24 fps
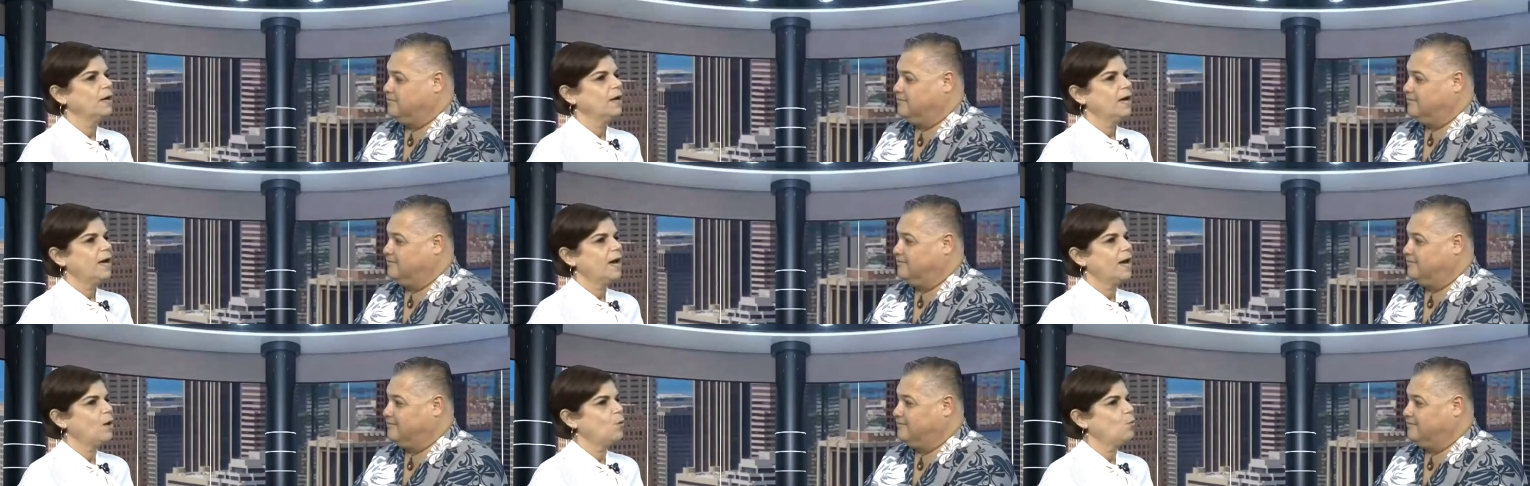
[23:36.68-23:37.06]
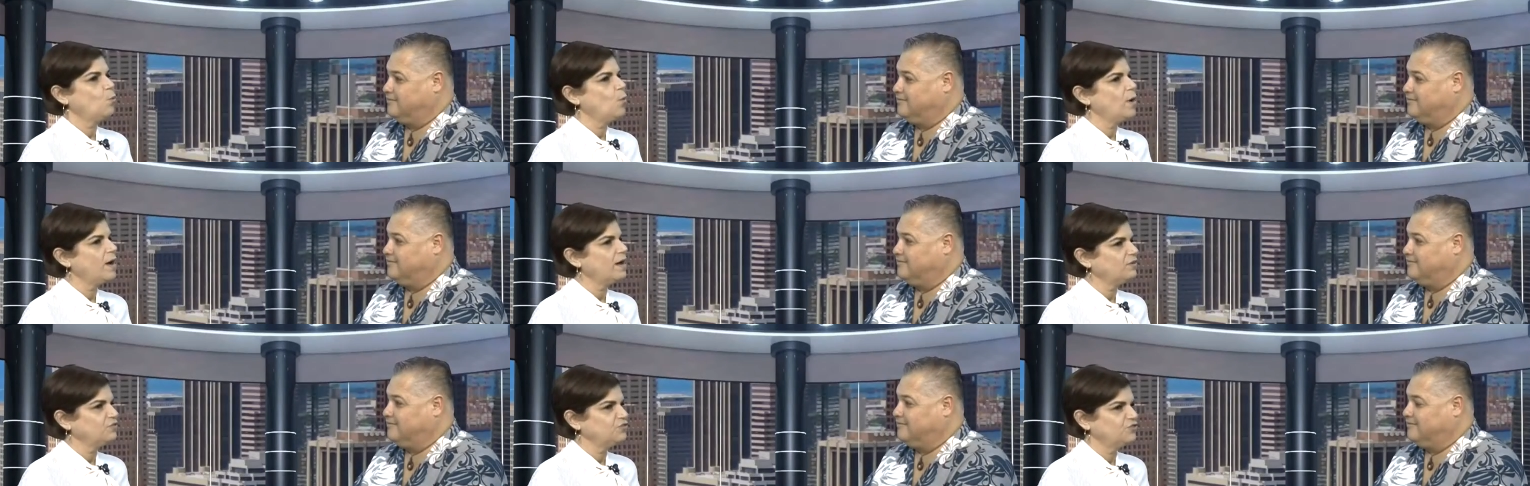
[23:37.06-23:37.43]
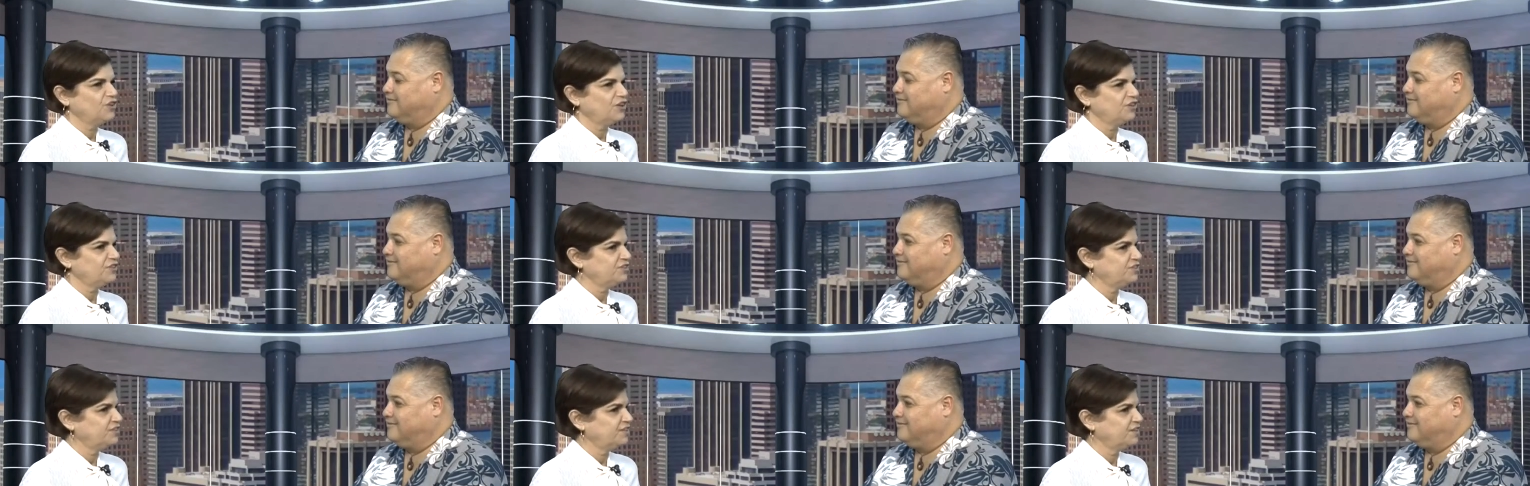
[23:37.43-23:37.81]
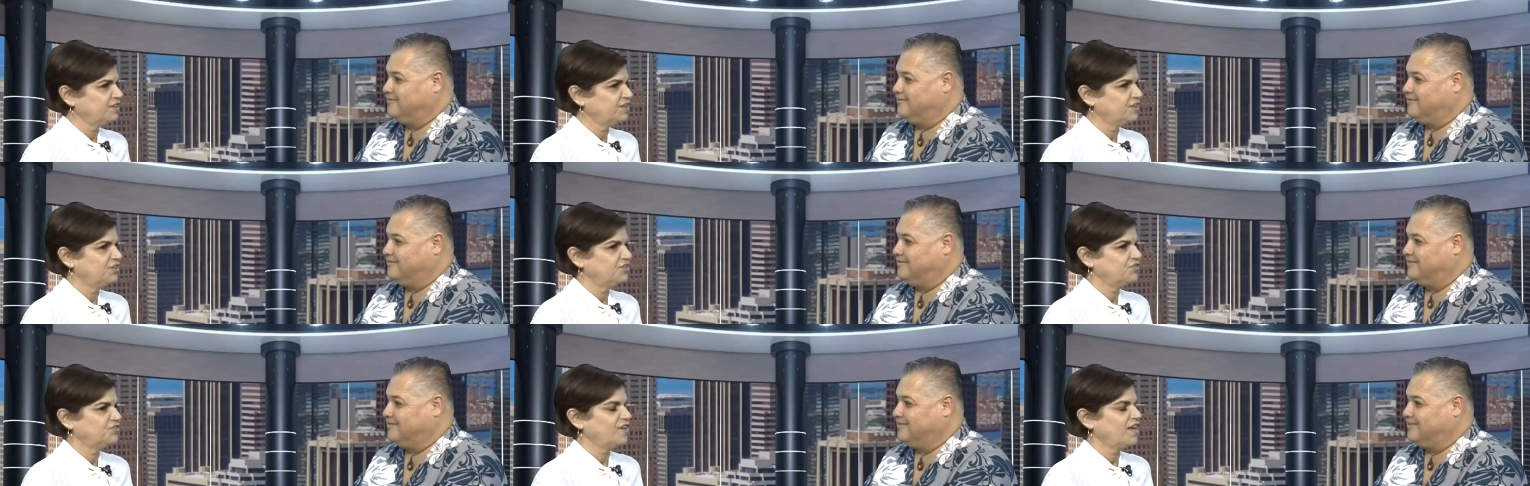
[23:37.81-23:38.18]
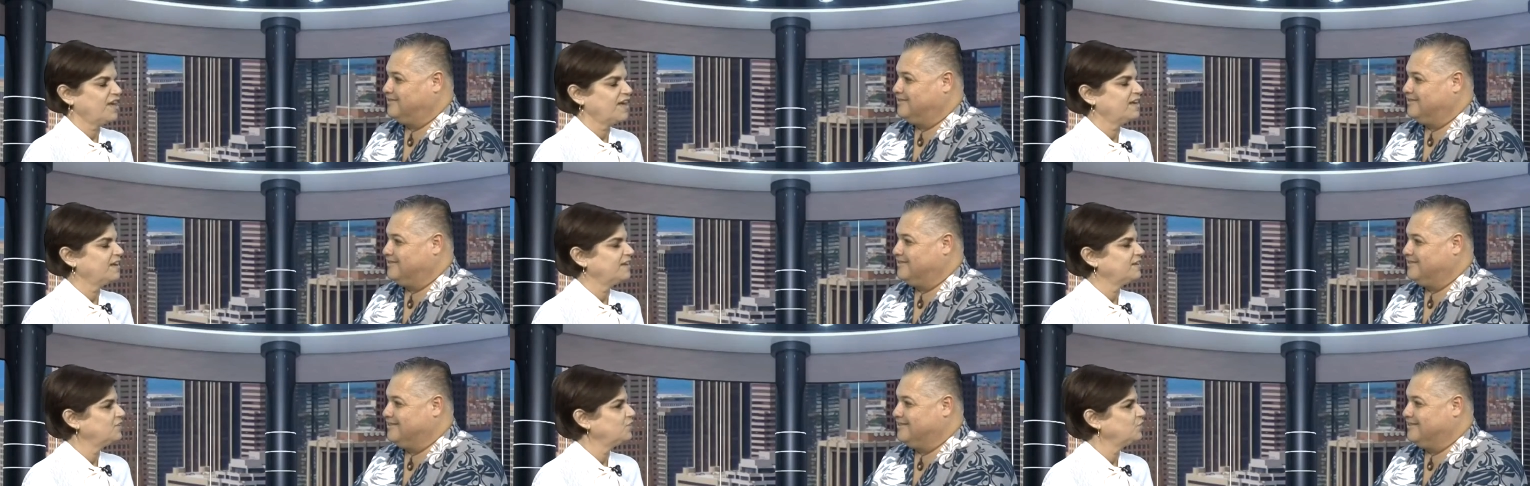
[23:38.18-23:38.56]
Speaker 1: how well done it is,
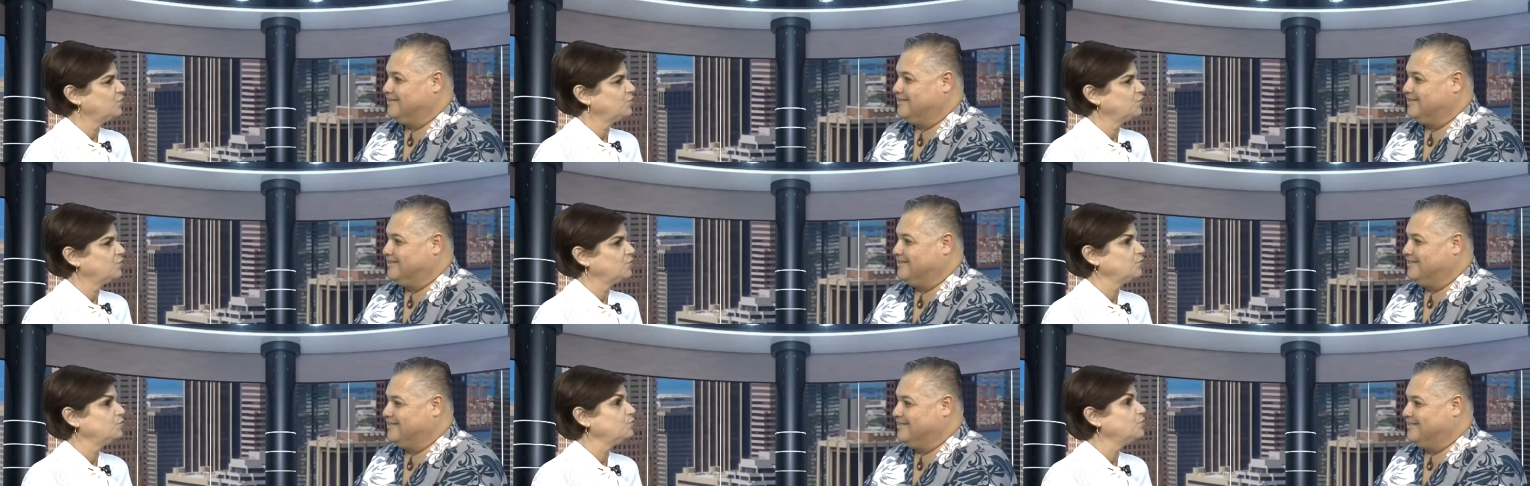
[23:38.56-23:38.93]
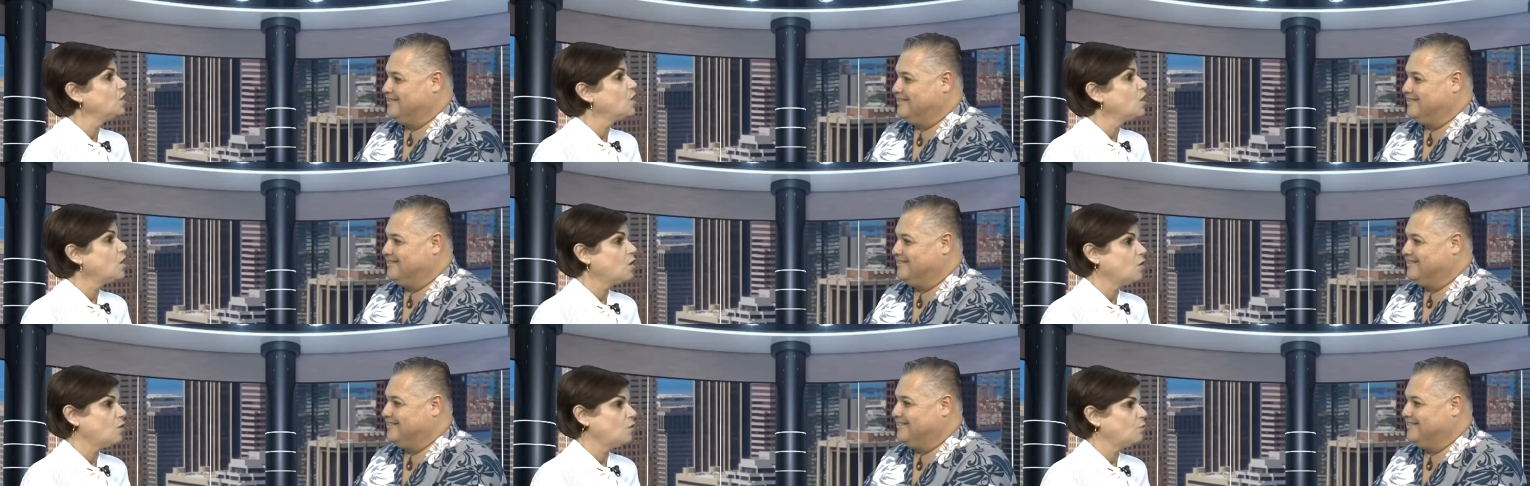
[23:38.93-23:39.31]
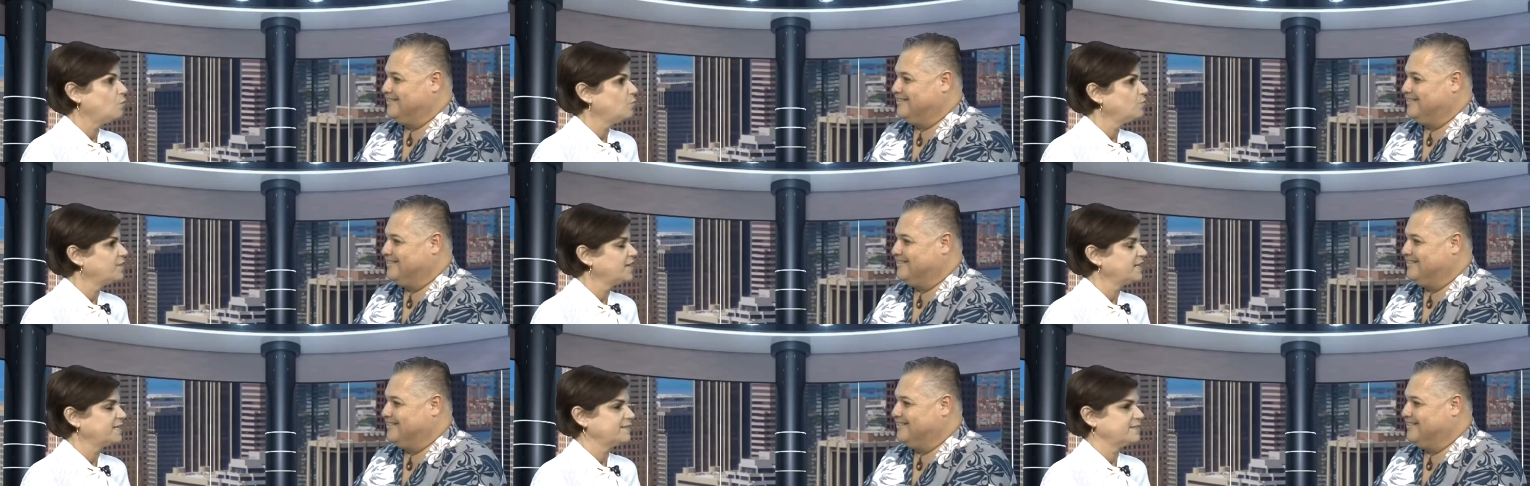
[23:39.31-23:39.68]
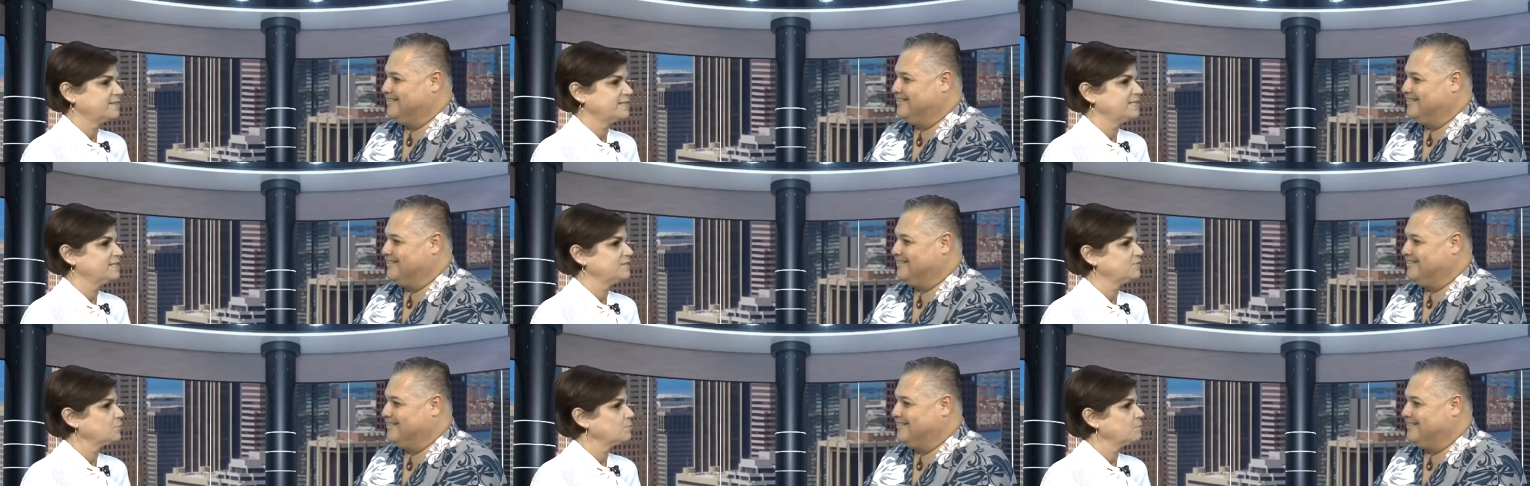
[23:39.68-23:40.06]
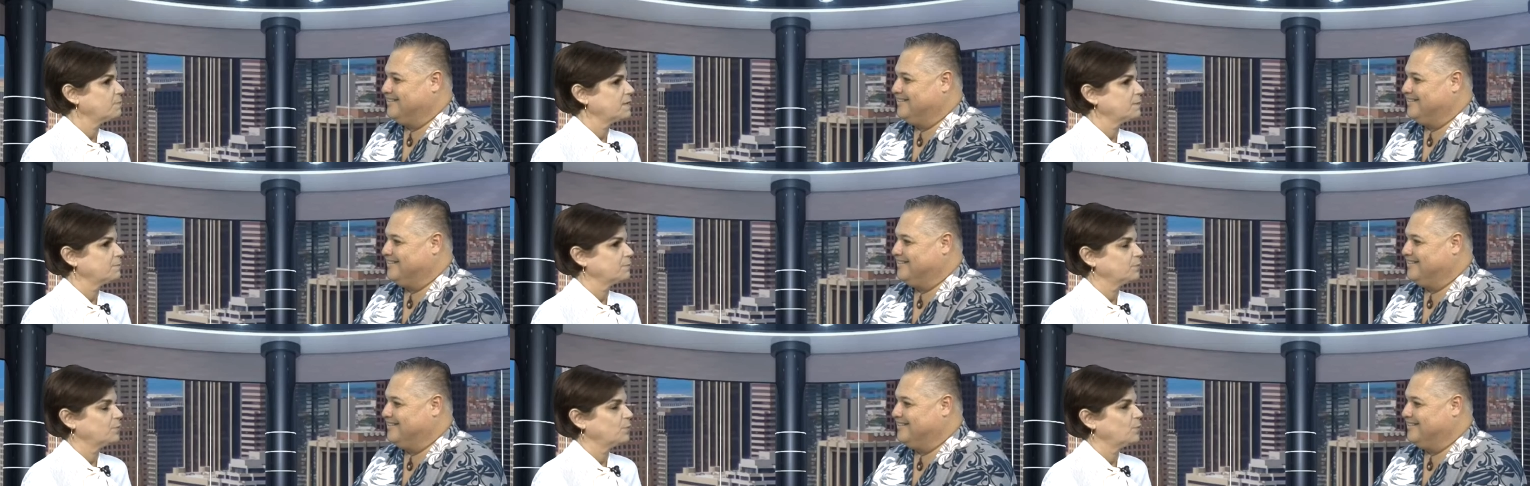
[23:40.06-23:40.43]
uh, you you know that these are
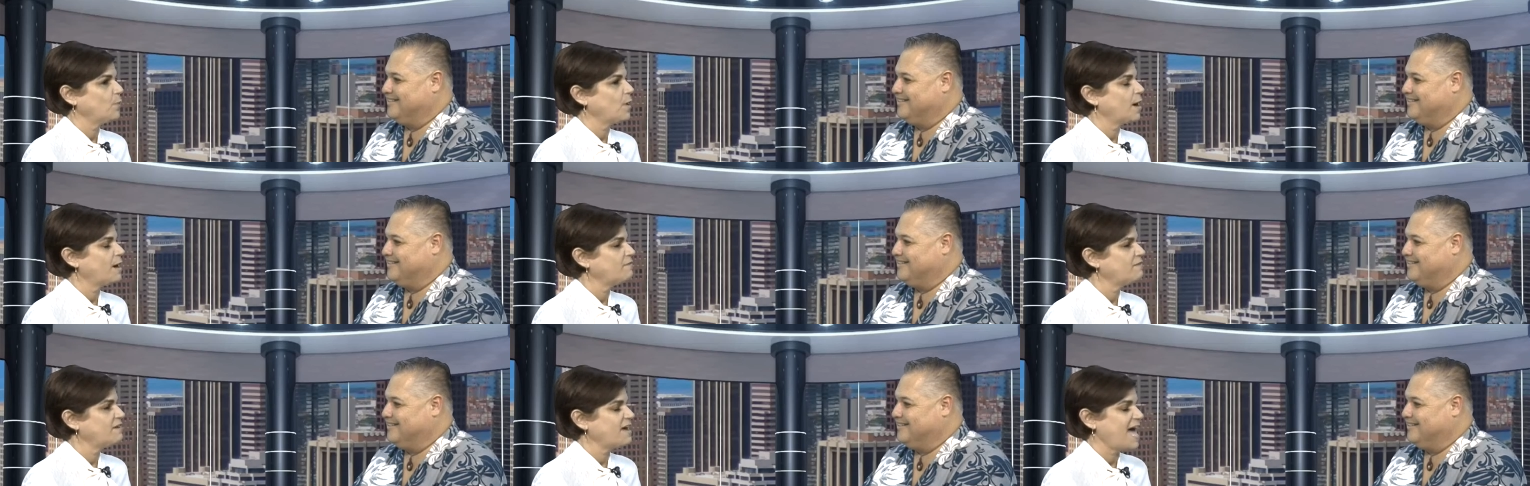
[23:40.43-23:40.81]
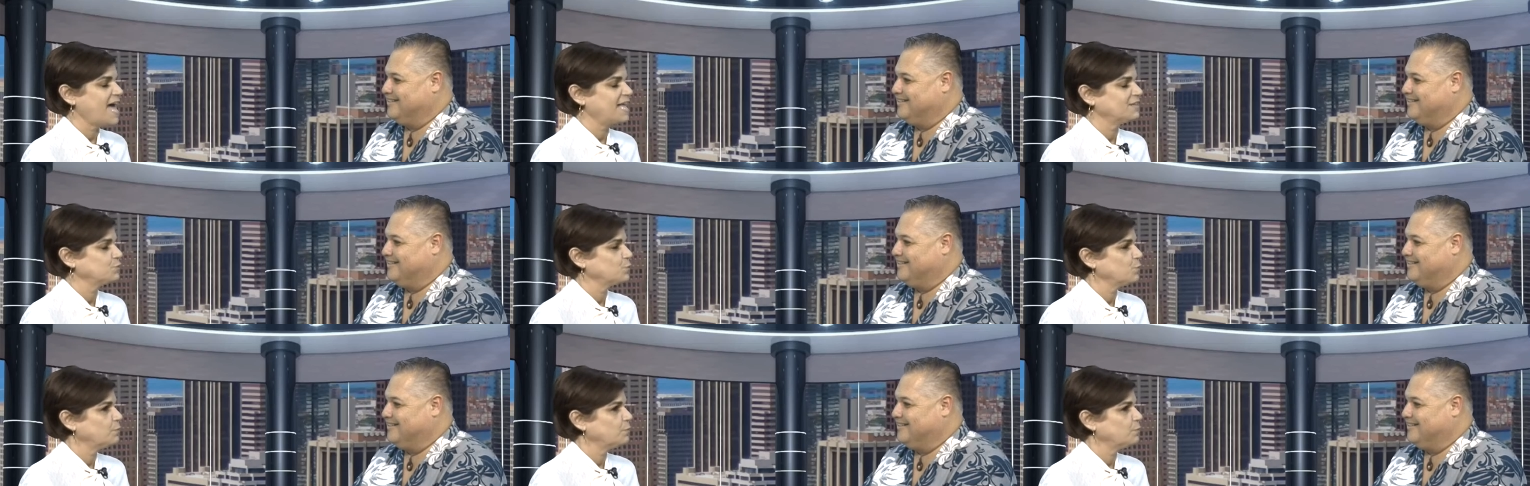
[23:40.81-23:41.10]
people who have had